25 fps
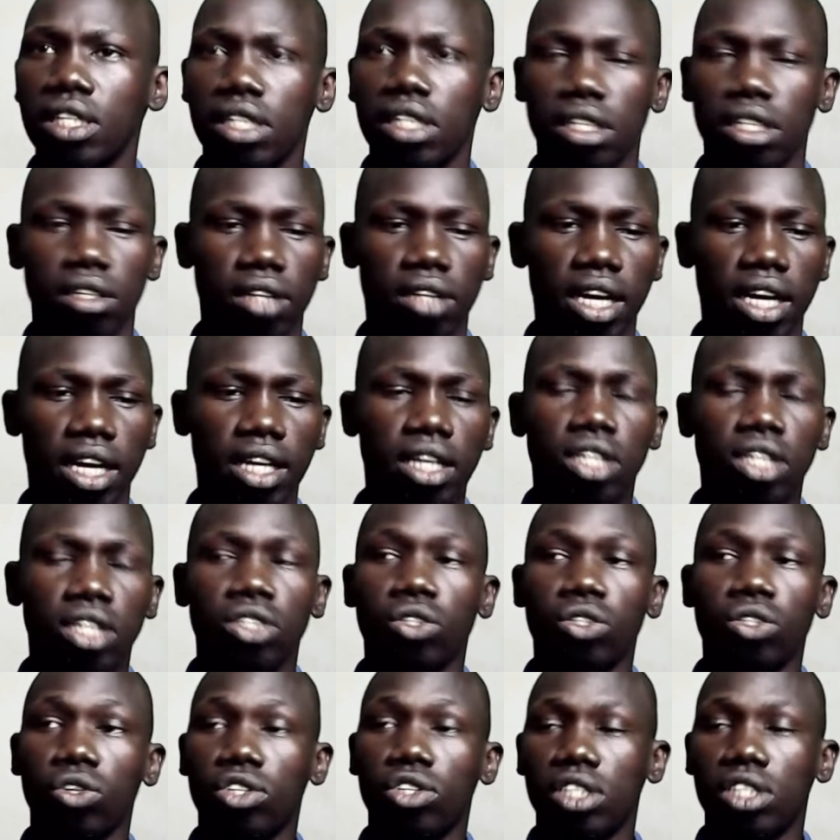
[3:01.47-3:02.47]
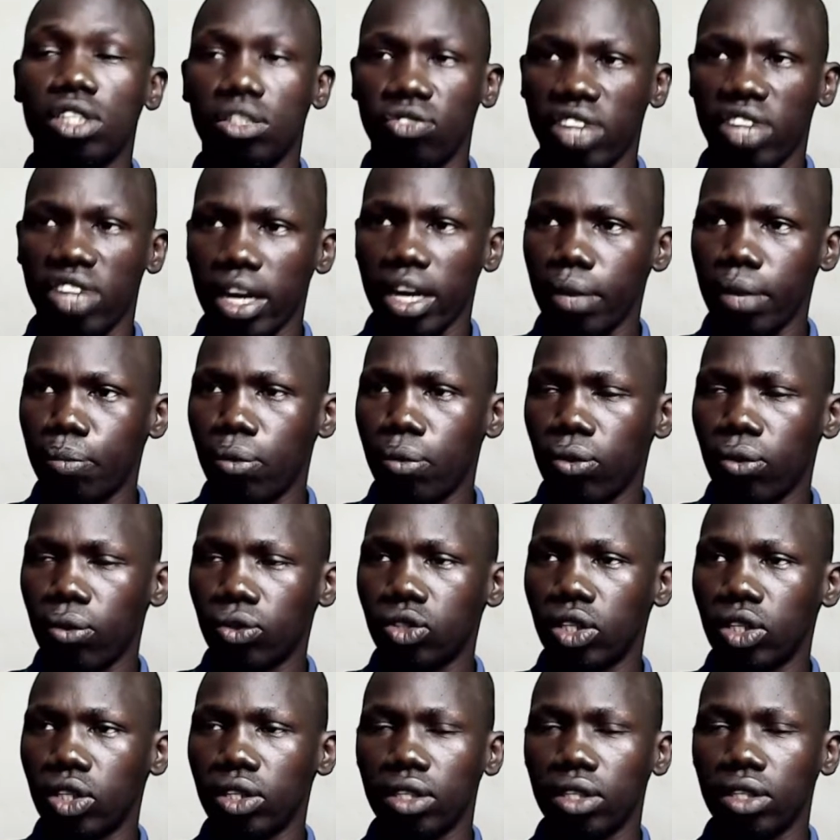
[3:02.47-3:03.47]
all right so it is very
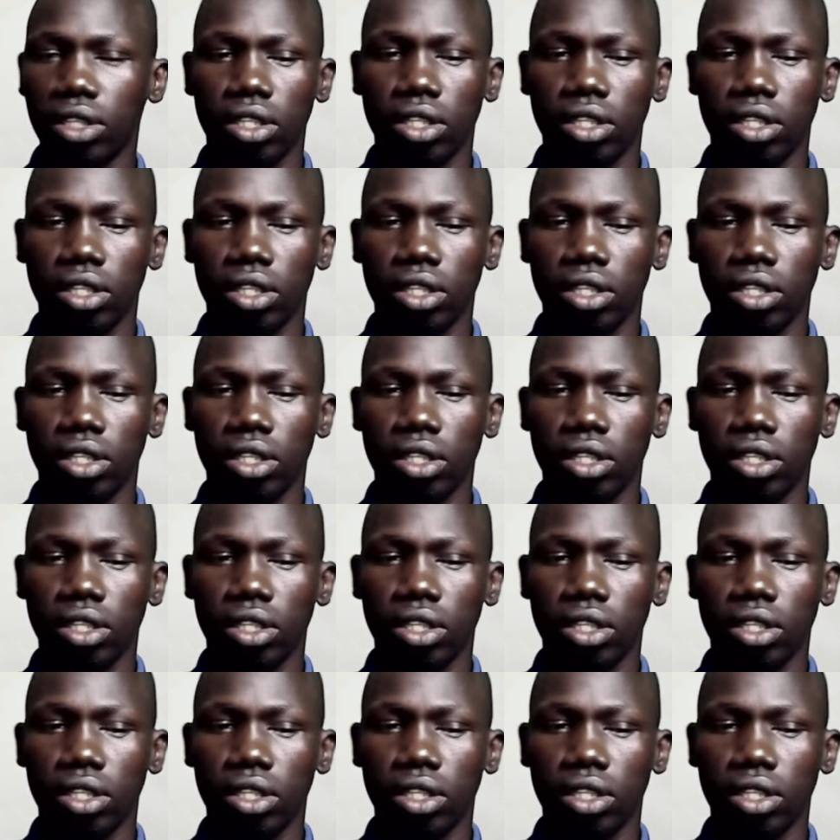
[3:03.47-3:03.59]
important